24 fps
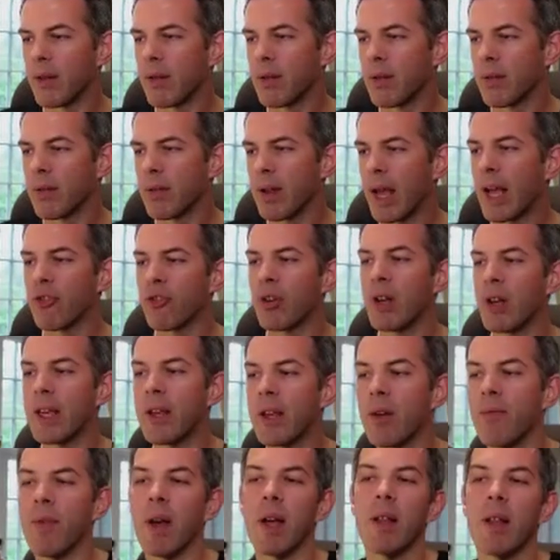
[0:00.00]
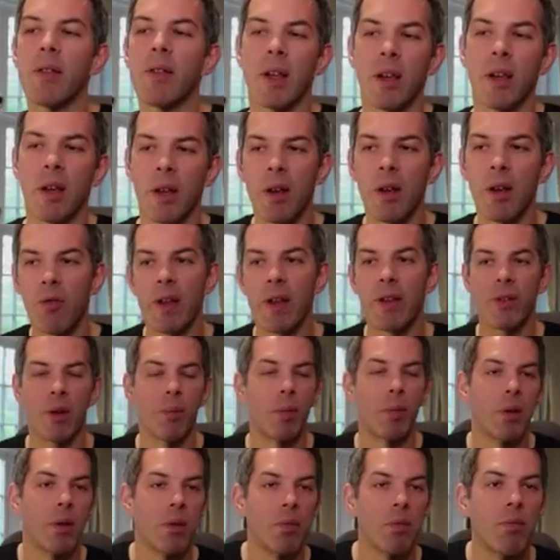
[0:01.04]
actually converting at a
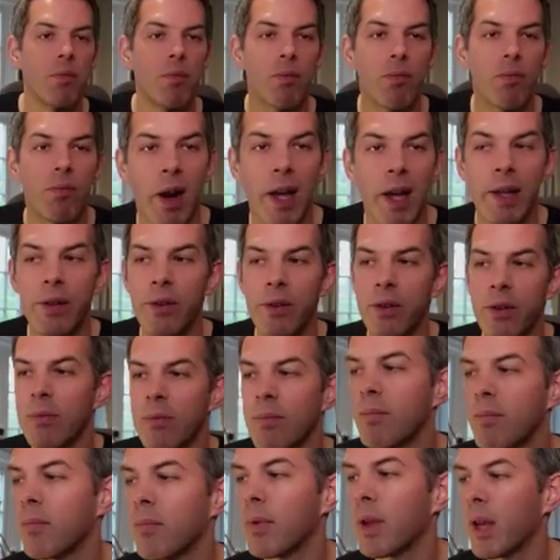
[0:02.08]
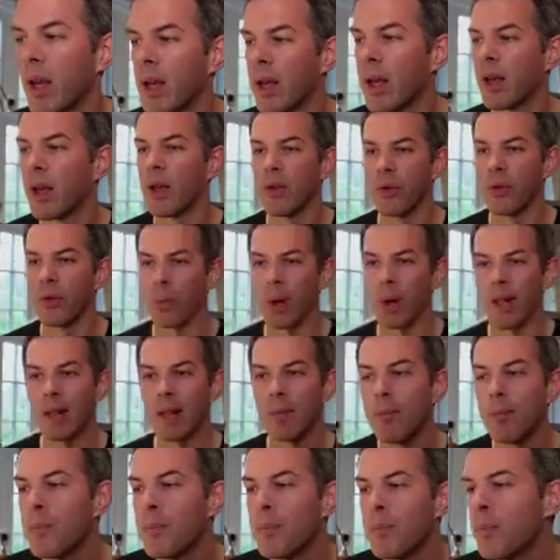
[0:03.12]
reasonable rate as well.
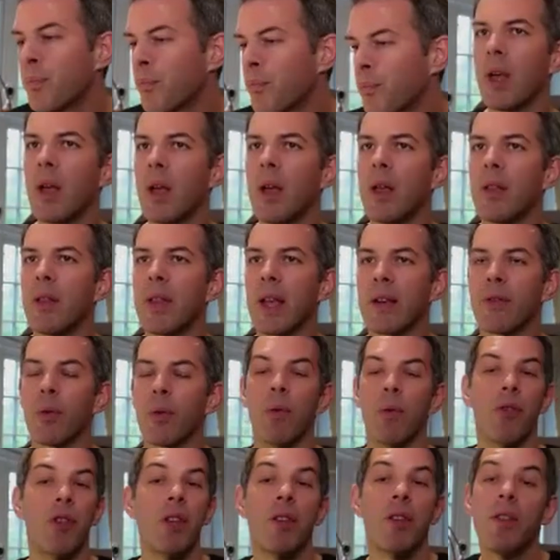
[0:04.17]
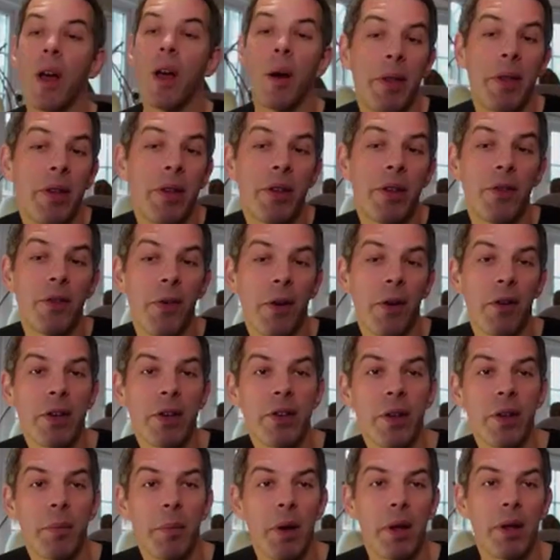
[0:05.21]
Next one, this is very
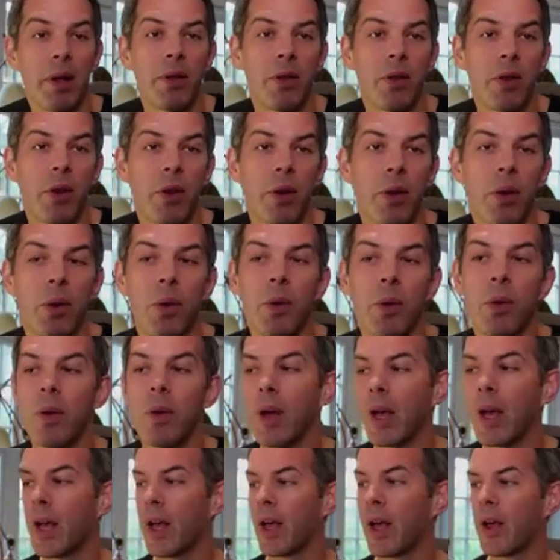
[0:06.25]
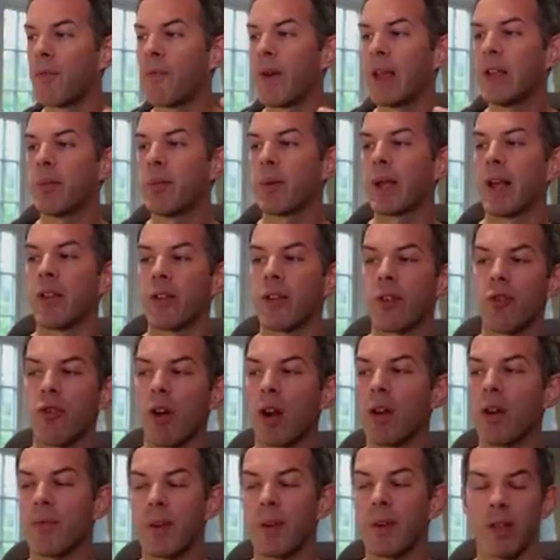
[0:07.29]
similar to Facebook ads.
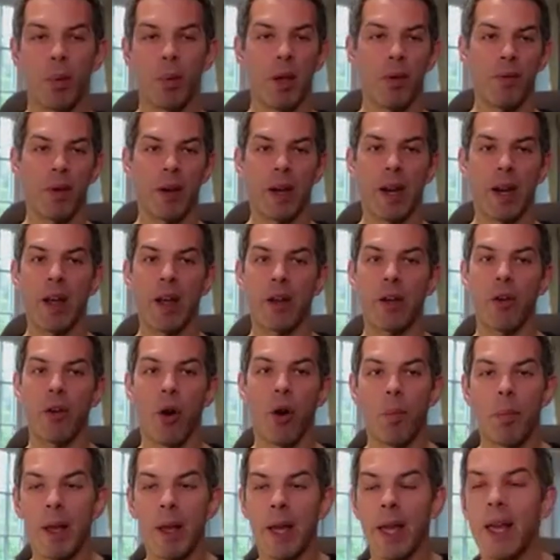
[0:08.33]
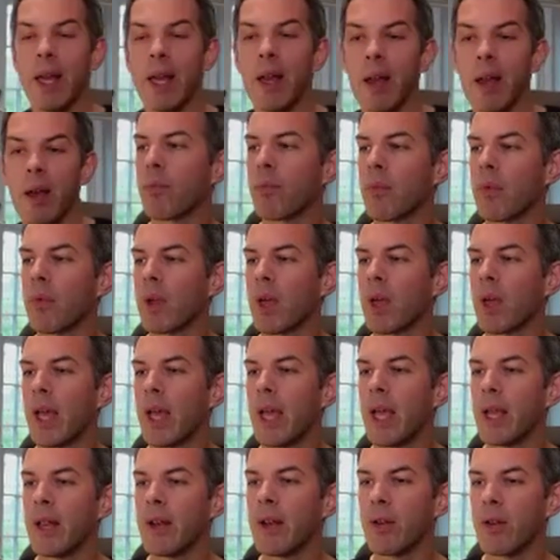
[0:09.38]
Crafting the perfect ad copy
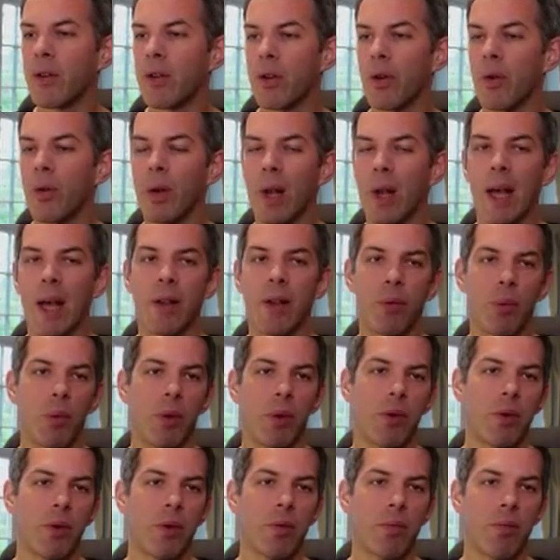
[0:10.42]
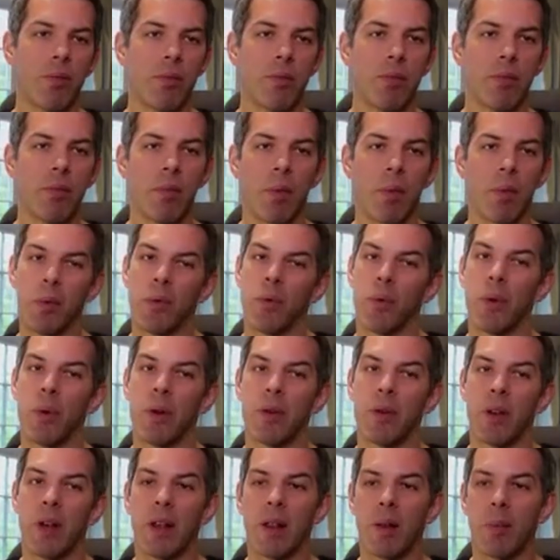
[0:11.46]
in Google Ads was always
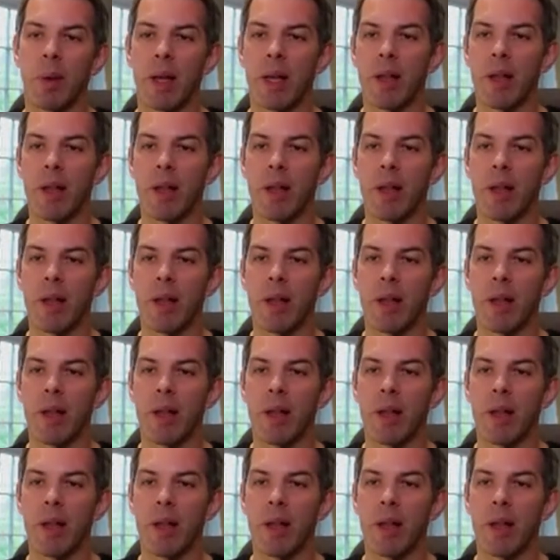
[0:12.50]
a little bit